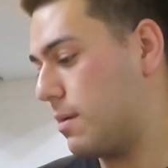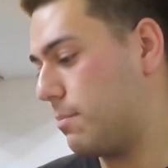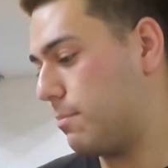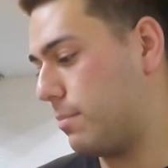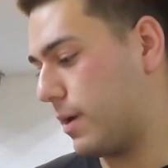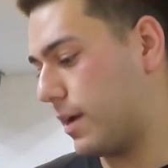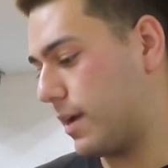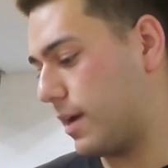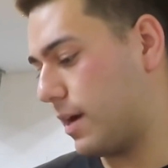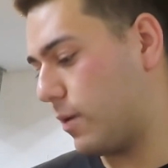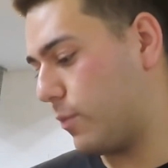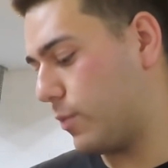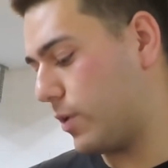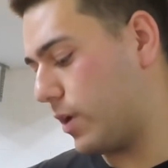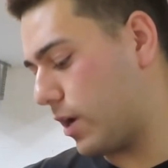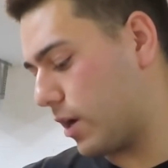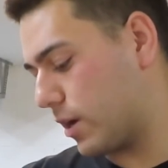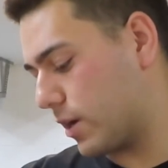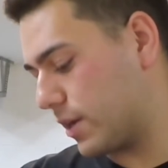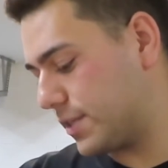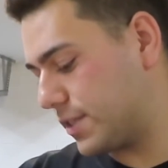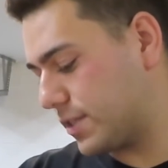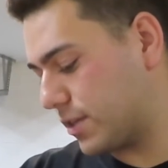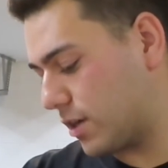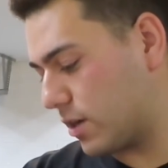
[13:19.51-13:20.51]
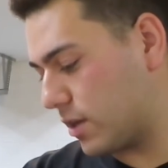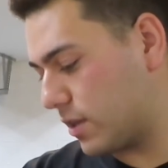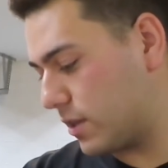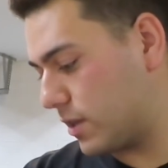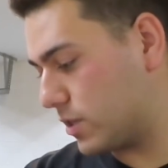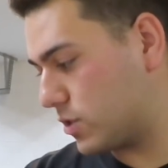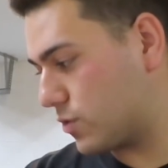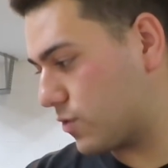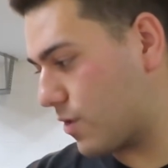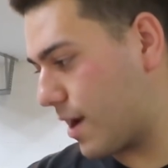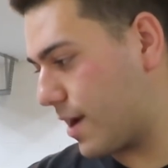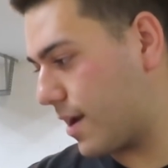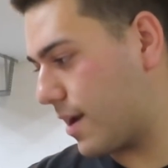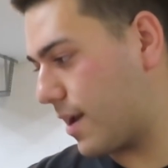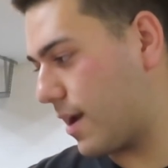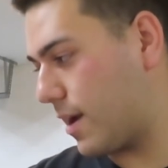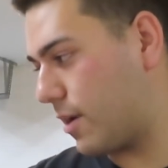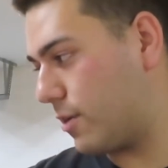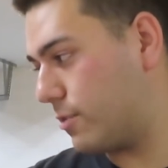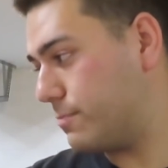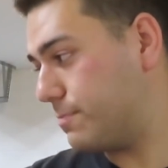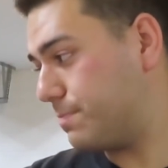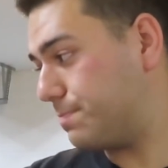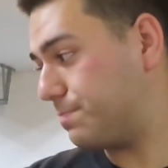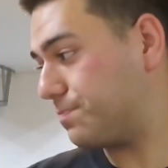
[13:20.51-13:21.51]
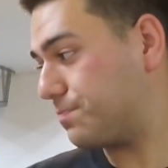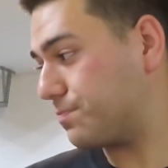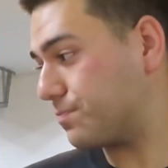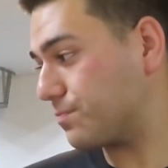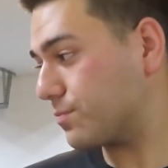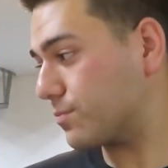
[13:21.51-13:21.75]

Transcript: But we are going to start on this right now.